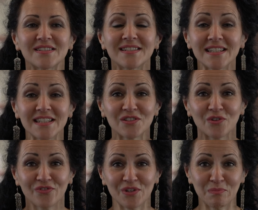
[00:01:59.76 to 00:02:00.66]
sticky
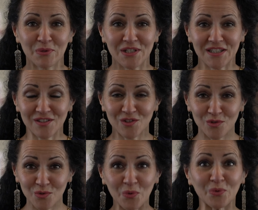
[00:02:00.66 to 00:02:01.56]
toffee pudding
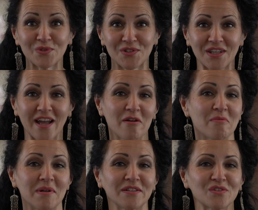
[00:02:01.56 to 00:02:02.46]
sauce, the caramel